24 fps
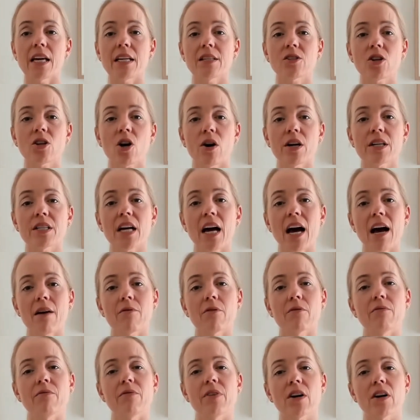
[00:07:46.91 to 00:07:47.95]
is going to
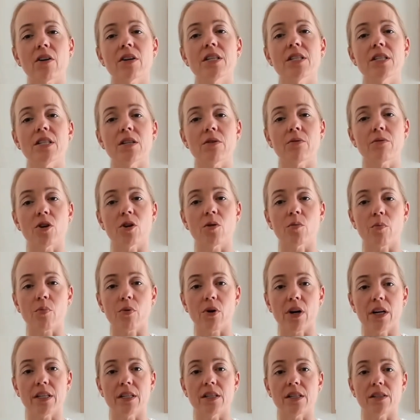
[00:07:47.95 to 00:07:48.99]
have a very different
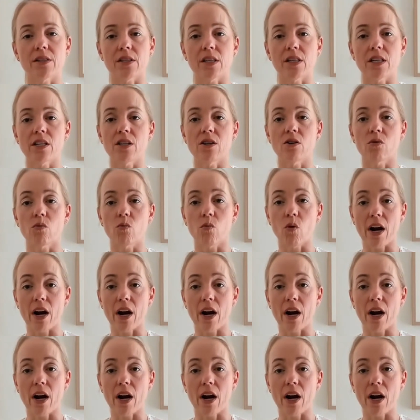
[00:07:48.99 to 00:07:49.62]
pregnancy